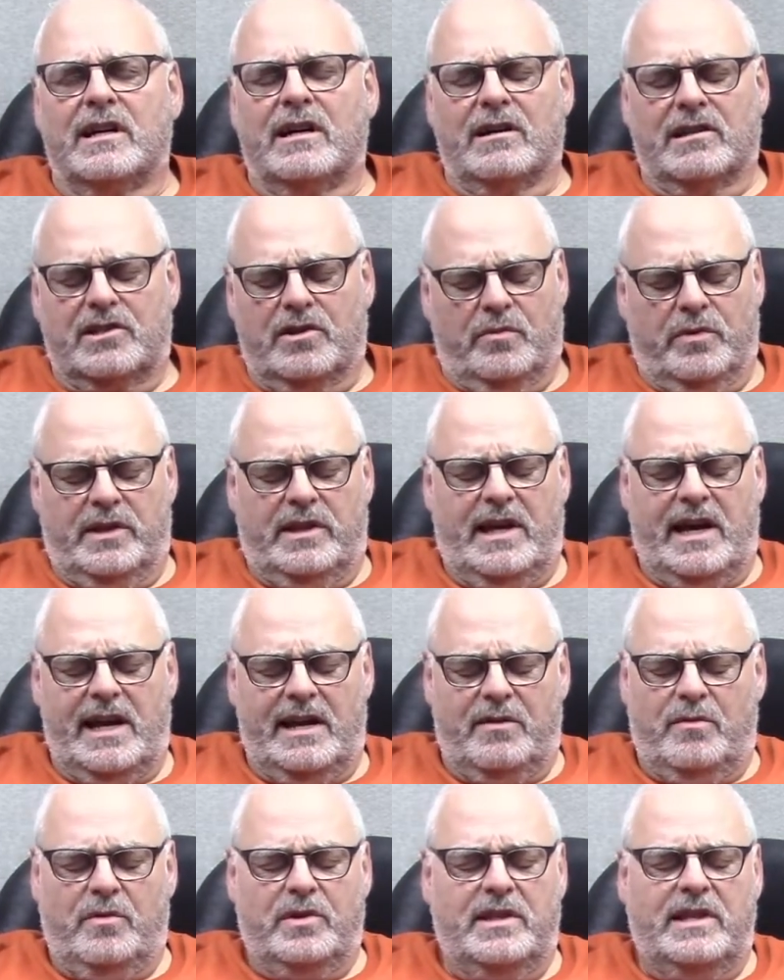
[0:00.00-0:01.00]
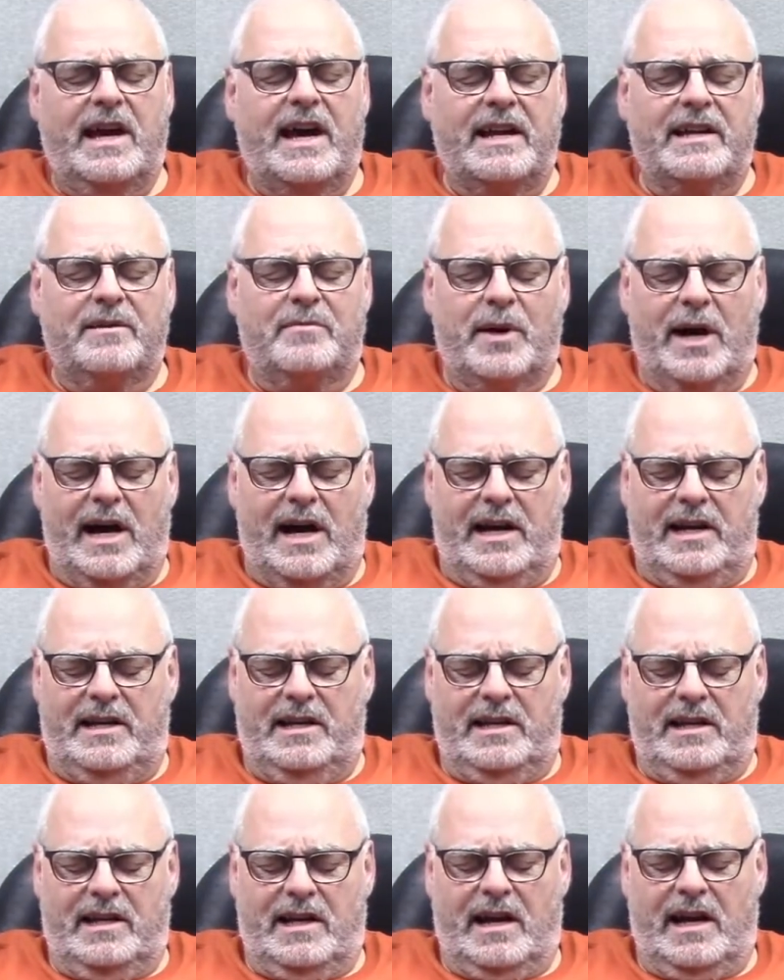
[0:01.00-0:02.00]
So with that in
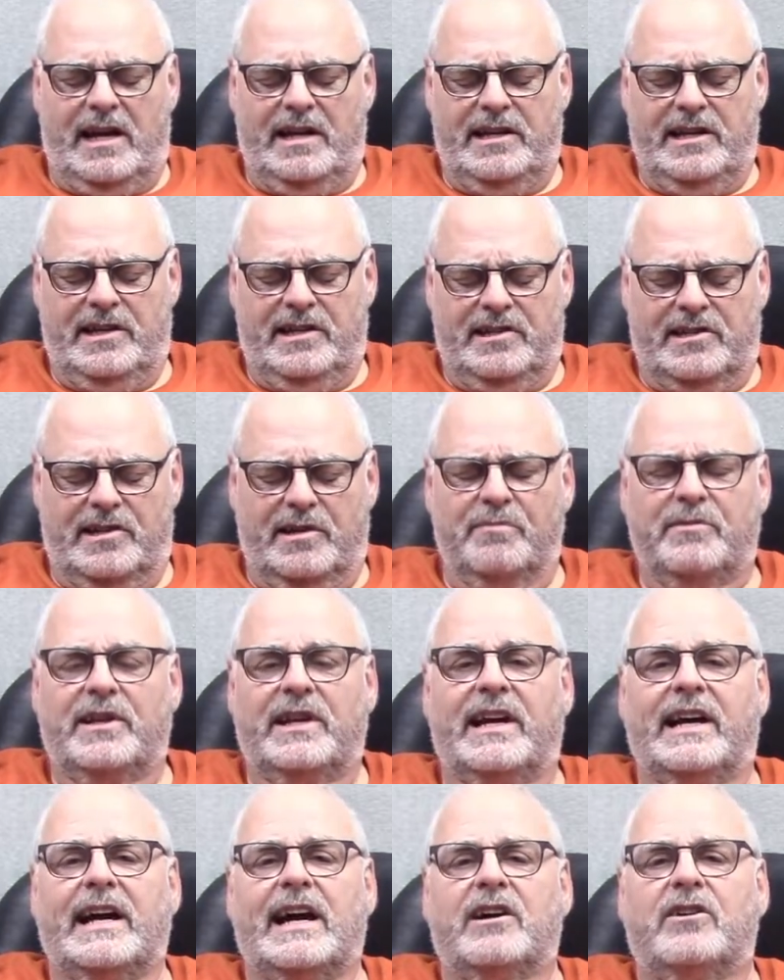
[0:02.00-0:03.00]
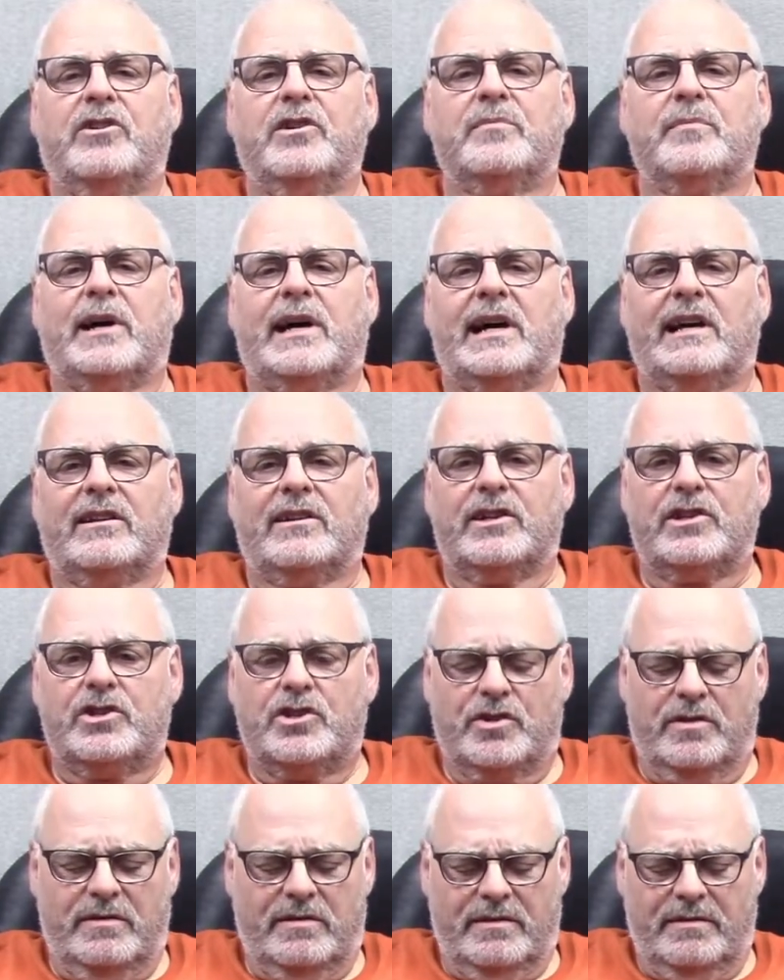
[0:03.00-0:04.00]
mind, I needed something that got good
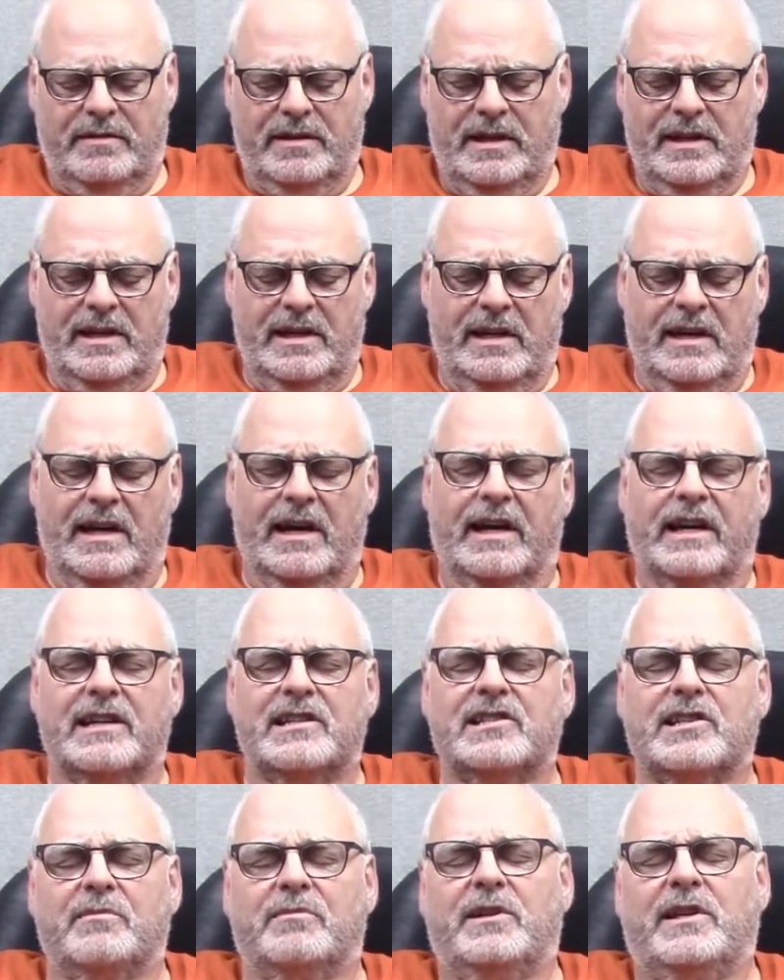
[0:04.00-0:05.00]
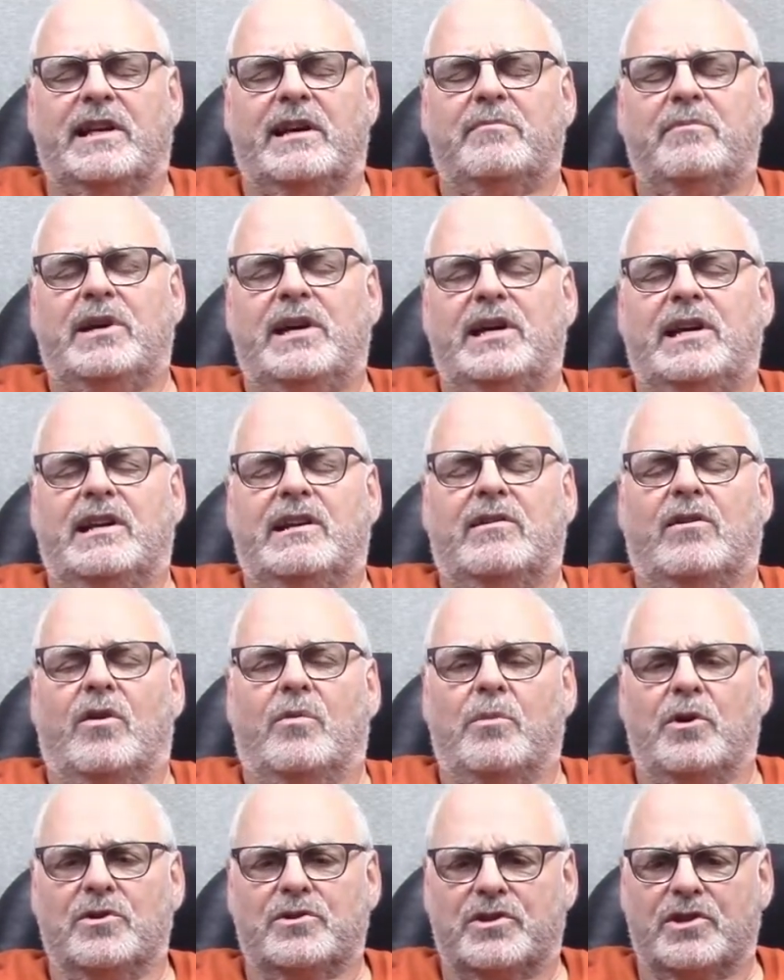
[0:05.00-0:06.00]
mileage. I got something that made
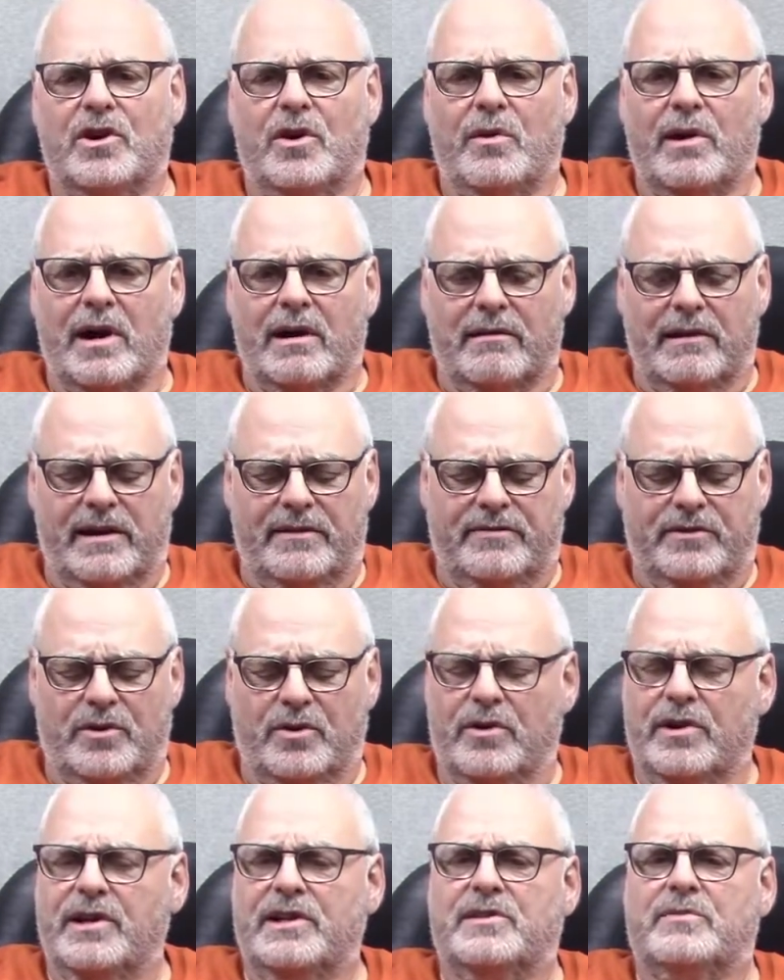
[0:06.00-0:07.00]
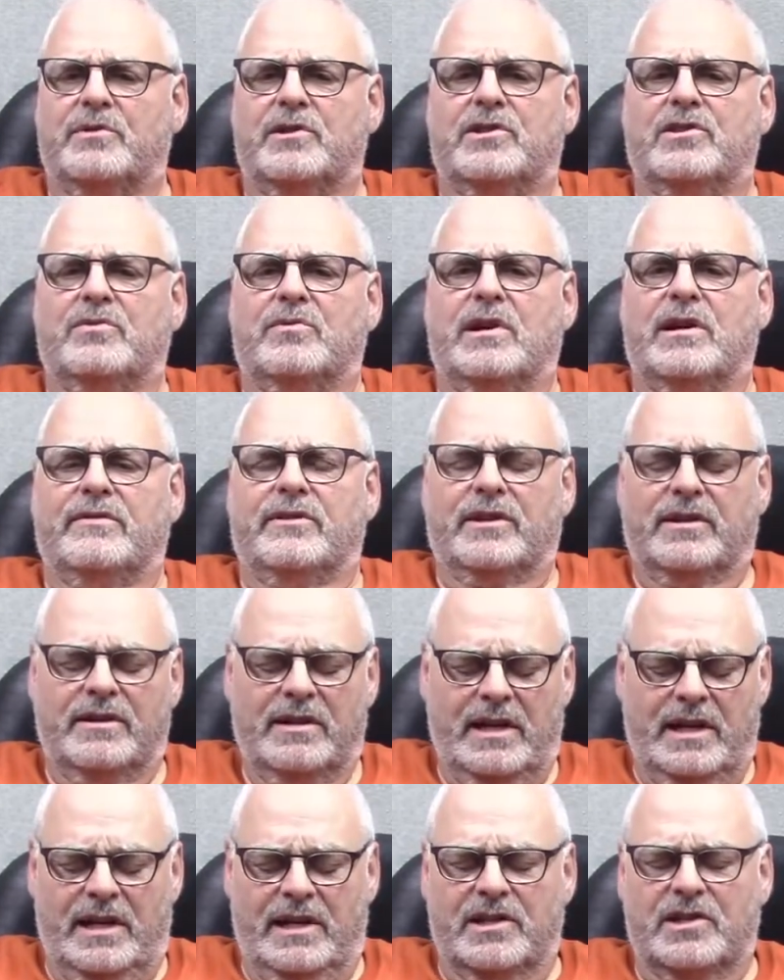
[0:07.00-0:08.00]
almost no RF noise whatsoever.
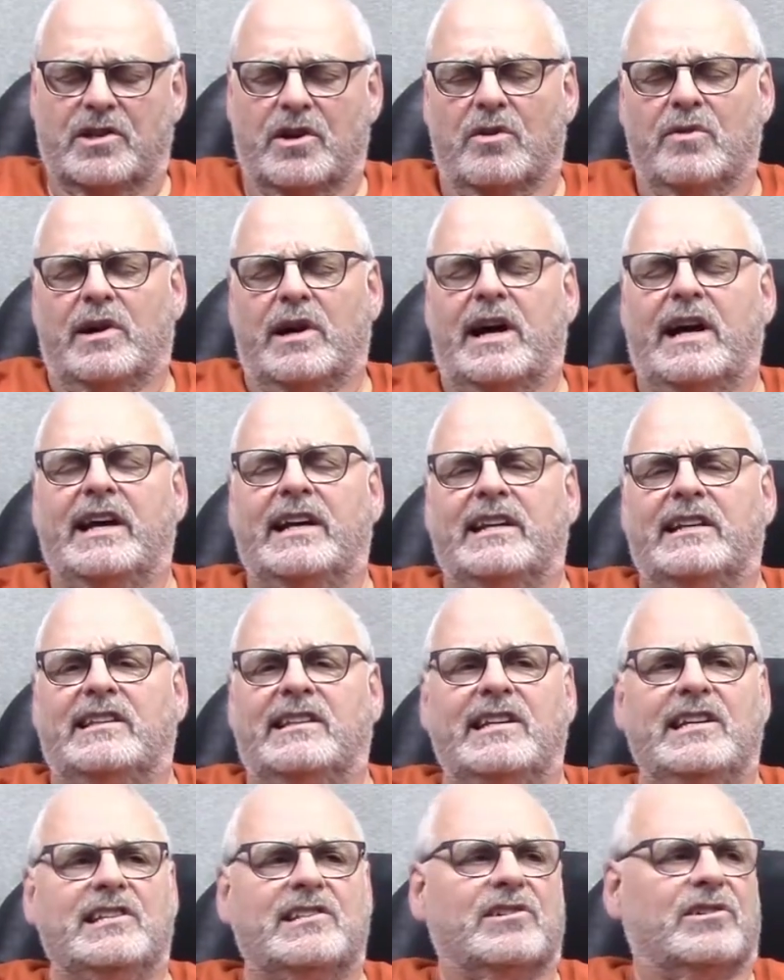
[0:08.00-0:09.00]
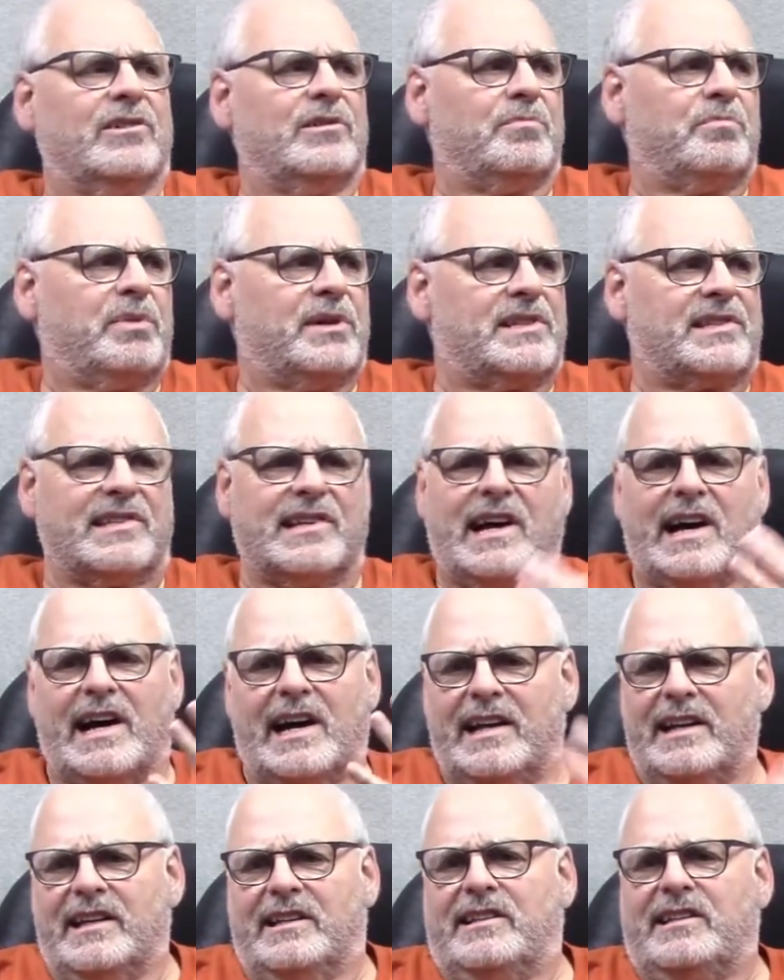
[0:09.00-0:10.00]
So I had a diesel
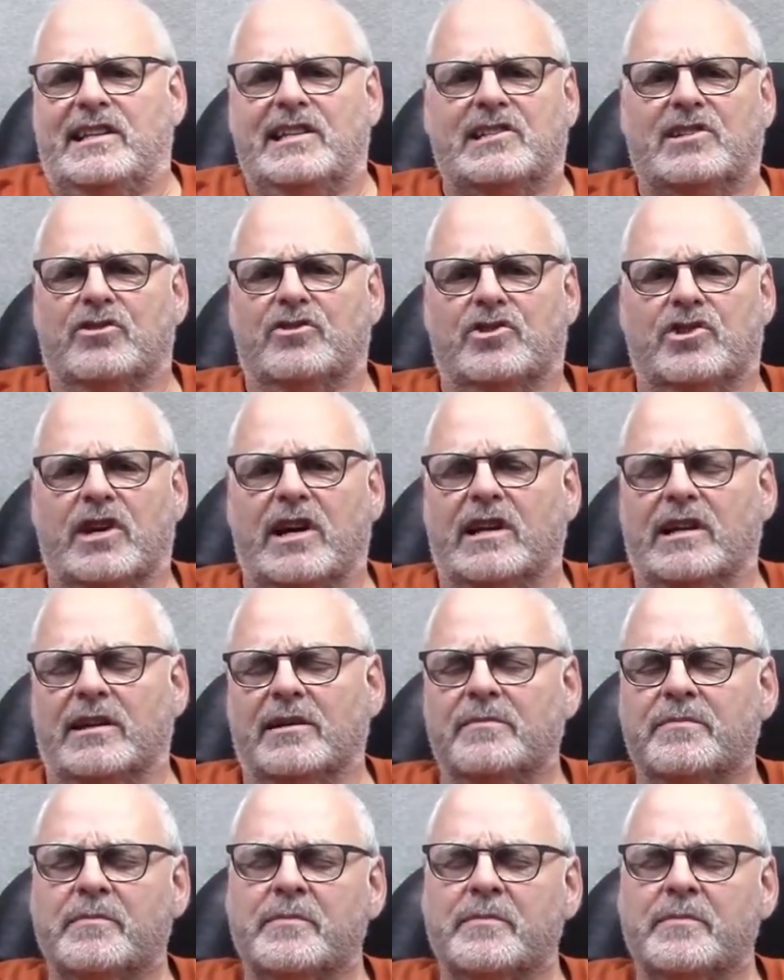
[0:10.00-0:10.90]
Passat and a diesel Jetta.